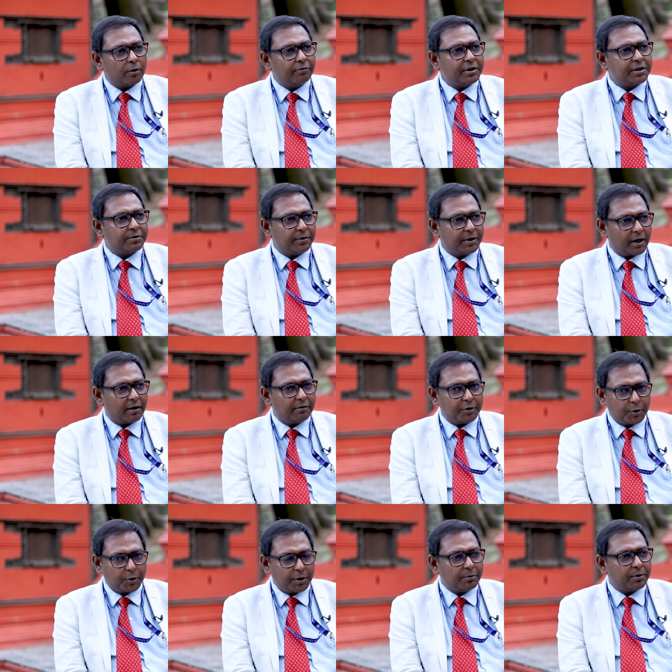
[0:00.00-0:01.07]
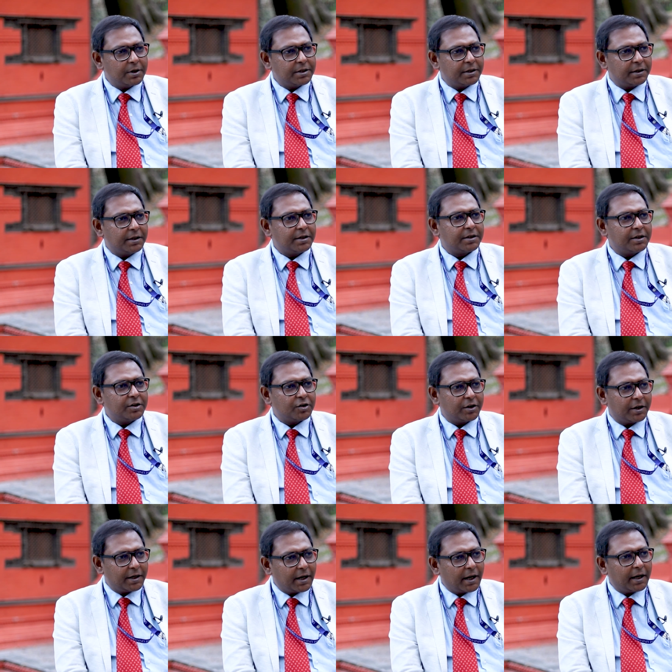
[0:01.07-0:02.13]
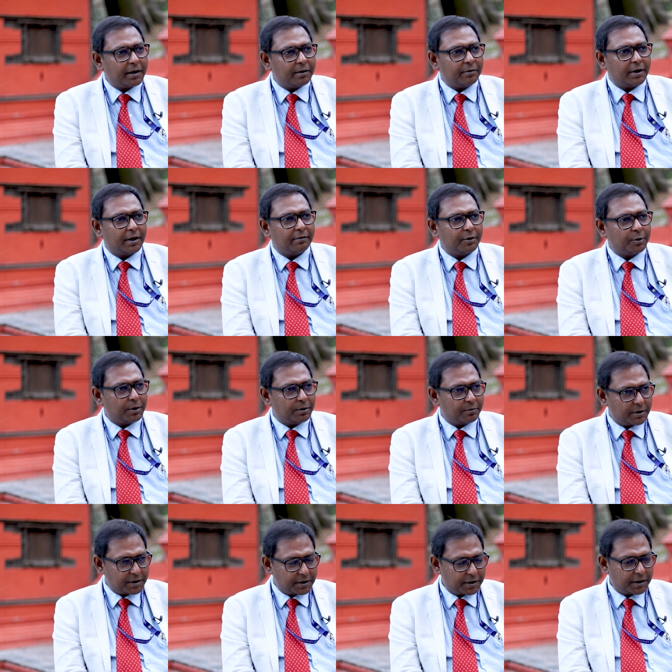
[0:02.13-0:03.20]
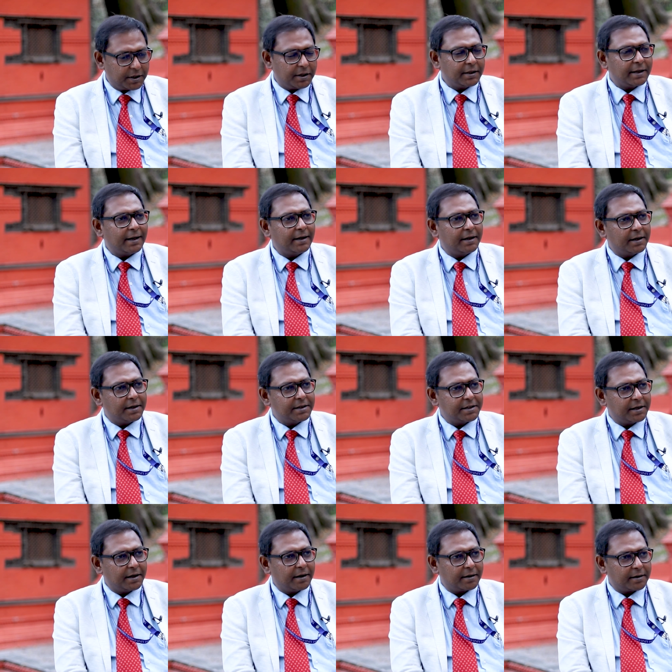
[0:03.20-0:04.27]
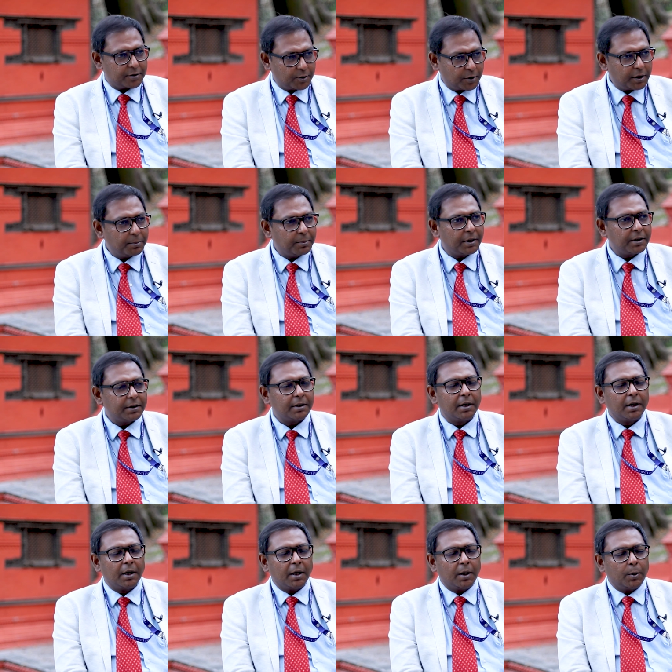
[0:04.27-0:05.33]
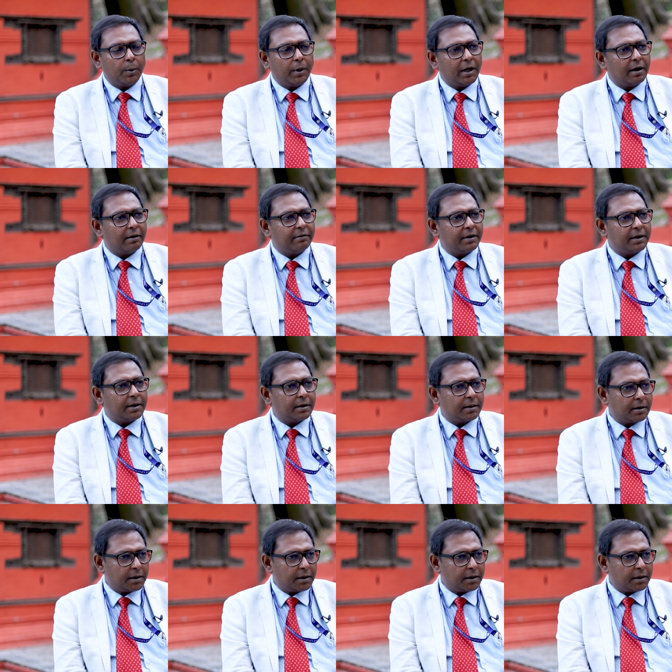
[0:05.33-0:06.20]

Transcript: of which we have universities in Chennai, we have university in Delhi, NCR, Sonipat, we have in